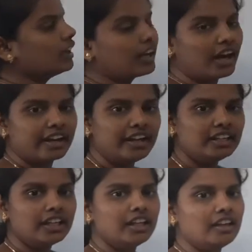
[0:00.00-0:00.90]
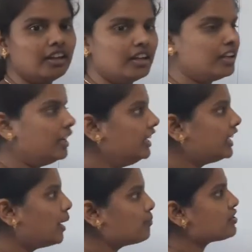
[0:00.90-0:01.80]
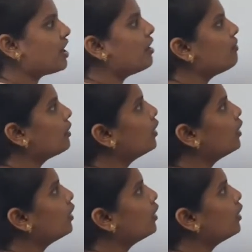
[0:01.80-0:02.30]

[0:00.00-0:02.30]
current in terms of